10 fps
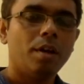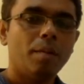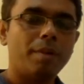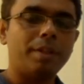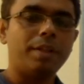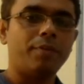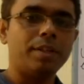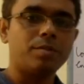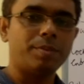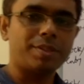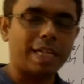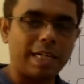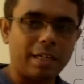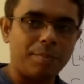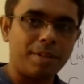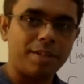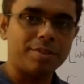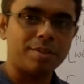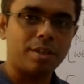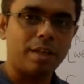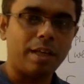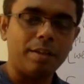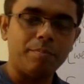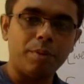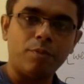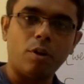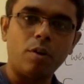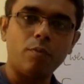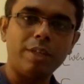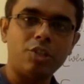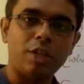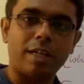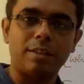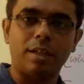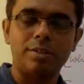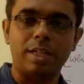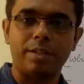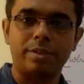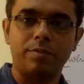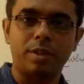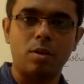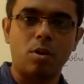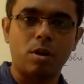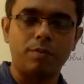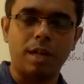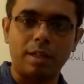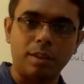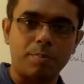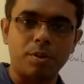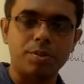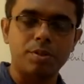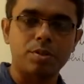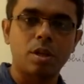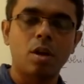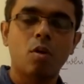But the difference with the second attempt is, before we check the status of the lock of the other process,